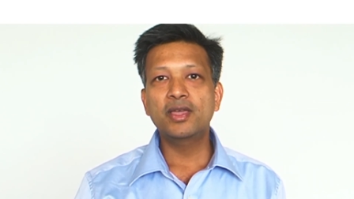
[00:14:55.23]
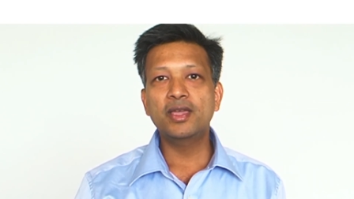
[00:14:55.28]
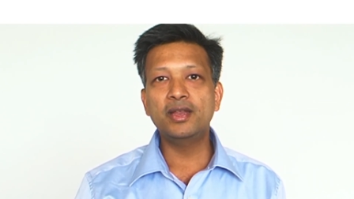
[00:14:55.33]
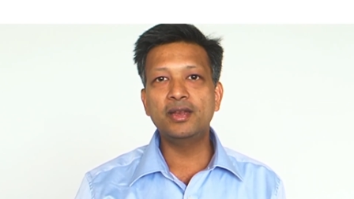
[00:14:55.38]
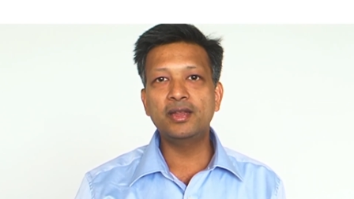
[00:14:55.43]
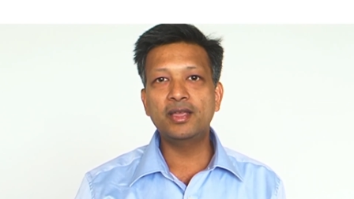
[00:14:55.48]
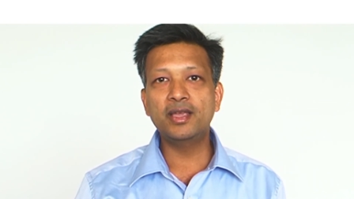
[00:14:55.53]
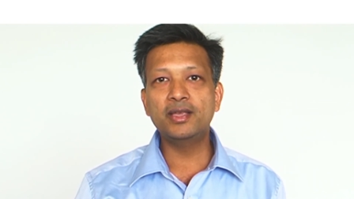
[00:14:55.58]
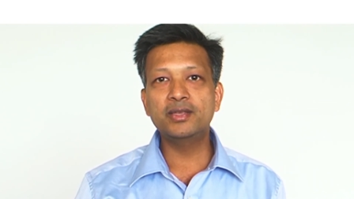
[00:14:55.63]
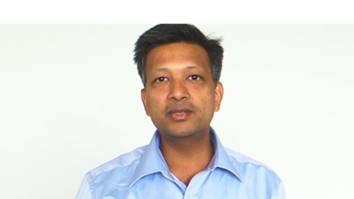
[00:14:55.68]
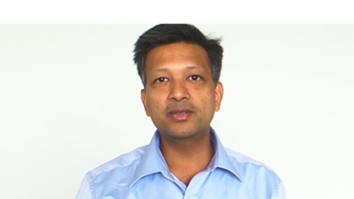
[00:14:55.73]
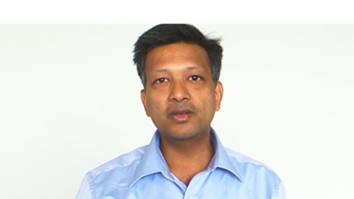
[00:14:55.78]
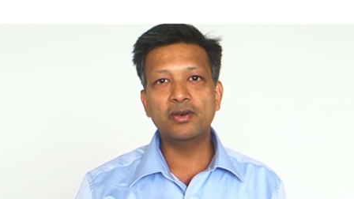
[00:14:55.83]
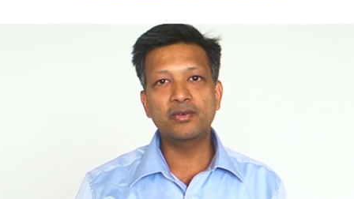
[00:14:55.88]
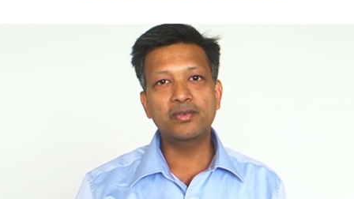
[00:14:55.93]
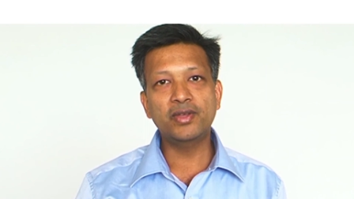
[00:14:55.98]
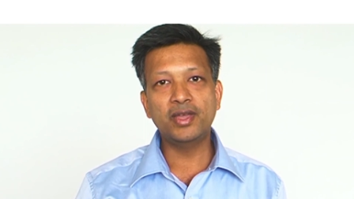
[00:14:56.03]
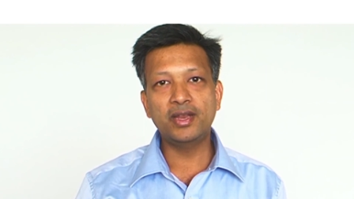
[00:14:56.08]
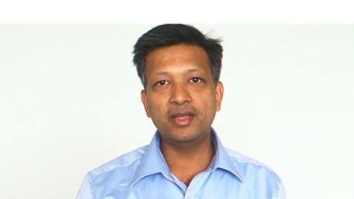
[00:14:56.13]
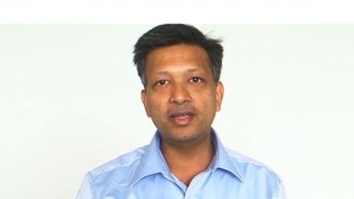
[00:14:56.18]
in case
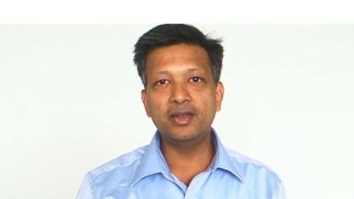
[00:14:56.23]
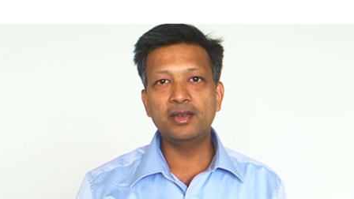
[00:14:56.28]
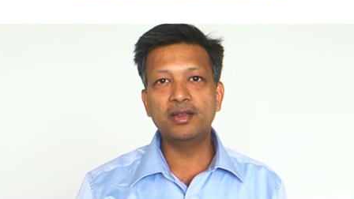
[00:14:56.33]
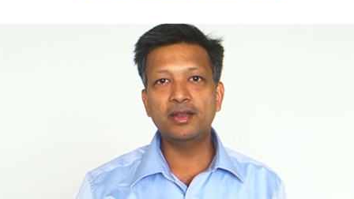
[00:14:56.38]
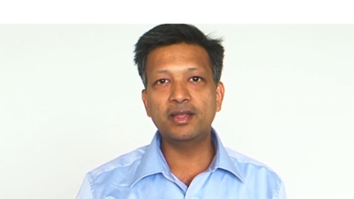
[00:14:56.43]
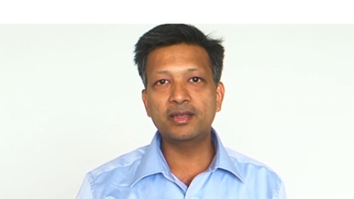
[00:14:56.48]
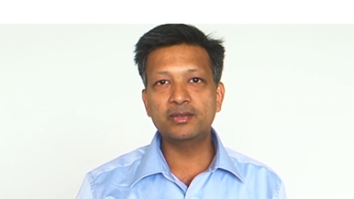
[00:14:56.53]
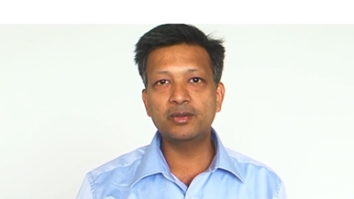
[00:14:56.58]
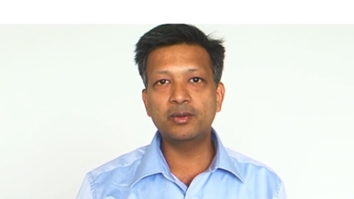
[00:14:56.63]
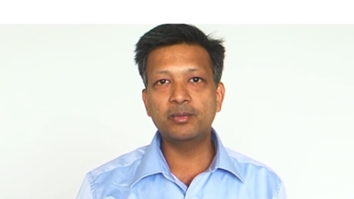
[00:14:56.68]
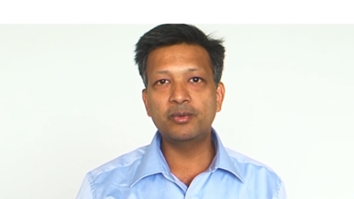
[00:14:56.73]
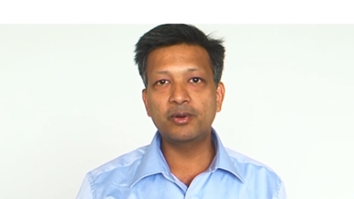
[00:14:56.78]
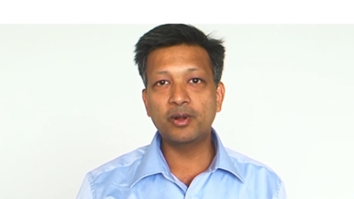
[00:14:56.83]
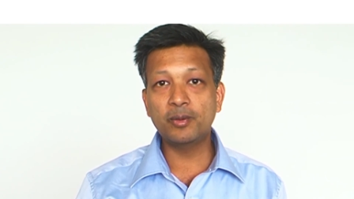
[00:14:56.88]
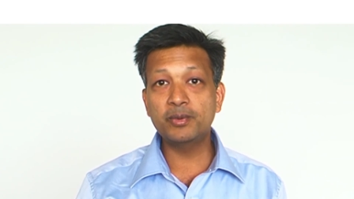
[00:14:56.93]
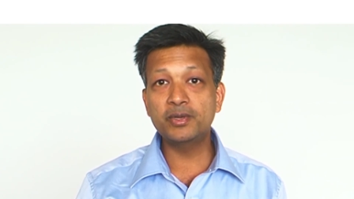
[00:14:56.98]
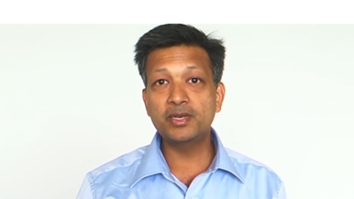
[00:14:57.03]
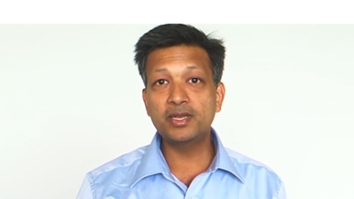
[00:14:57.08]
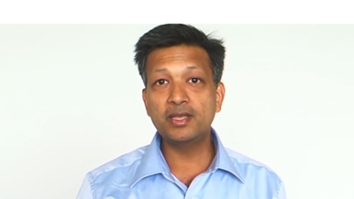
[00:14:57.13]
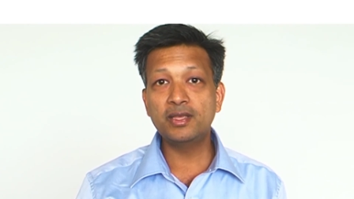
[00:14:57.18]
of any intellectual
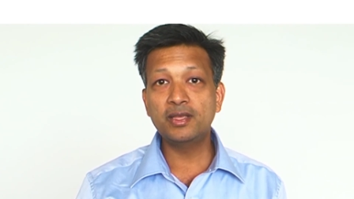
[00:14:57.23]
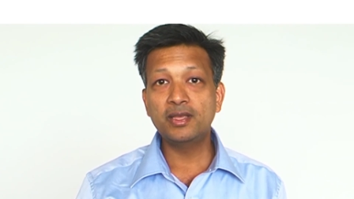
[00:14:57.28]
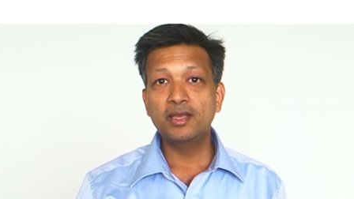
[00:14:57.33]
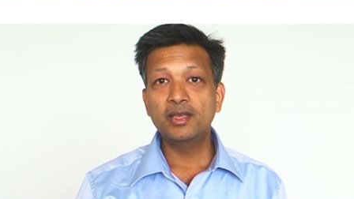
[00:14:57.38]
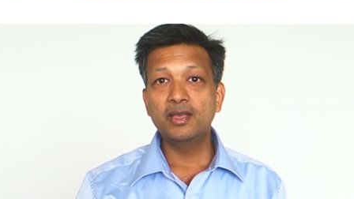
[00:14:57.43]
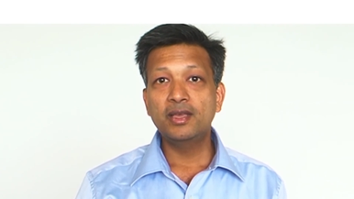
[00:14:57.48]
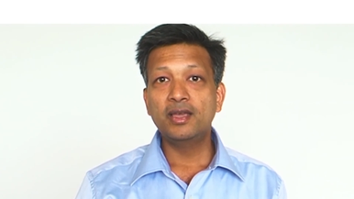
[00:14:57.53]
property